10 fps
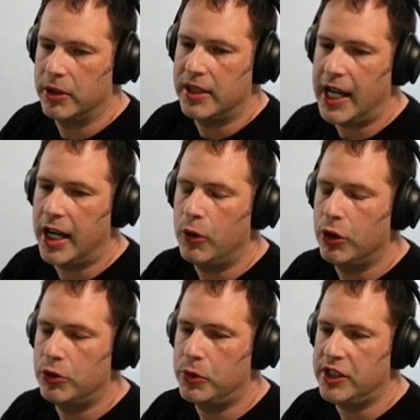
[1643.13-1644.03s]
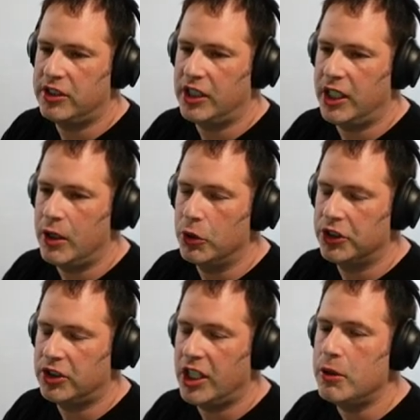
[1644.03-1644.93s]
But now what we see, we'll
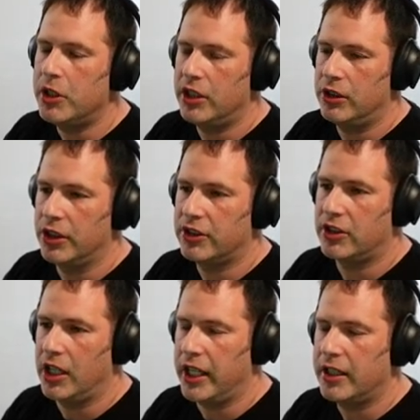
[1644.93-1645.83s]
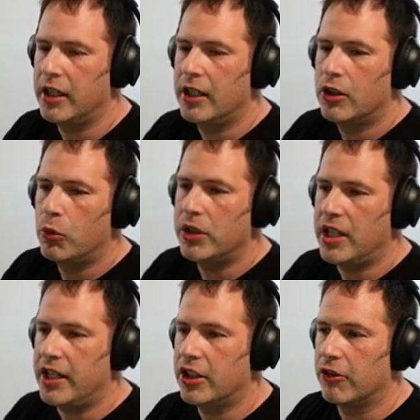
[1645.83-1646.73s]
see what it looks like when
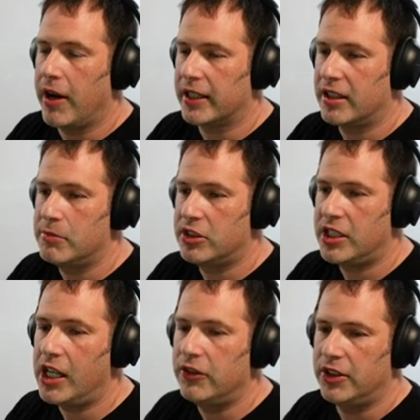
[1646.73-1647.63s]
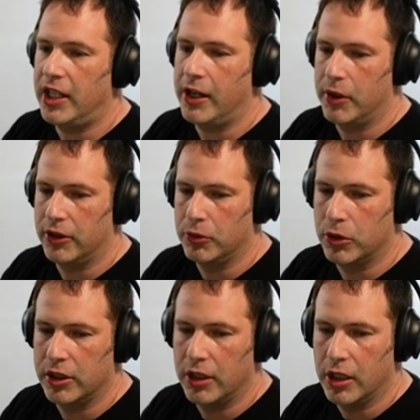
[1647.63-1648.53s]
they correct themselves now on the
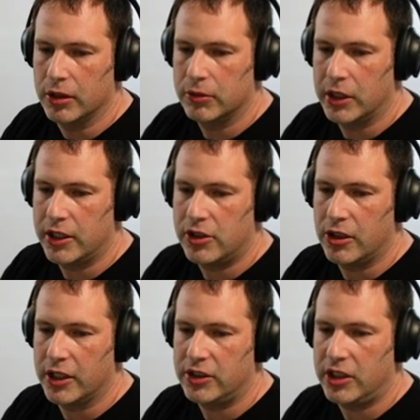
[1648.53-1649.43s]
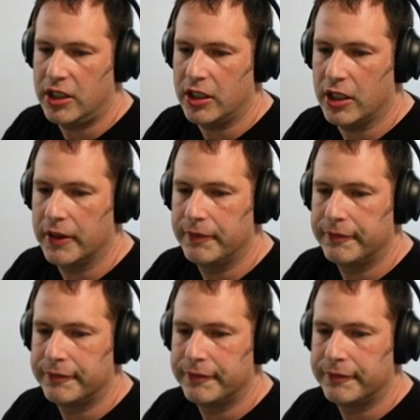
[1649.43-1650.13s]
word no. Watch Darcy here.